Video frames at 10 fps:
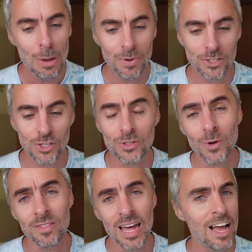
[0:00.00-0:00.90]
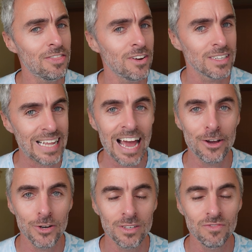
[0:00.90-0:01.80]
but just throwing that out there because I
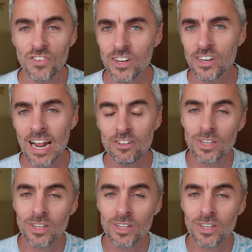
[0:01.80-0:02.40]
couldn't figure it out.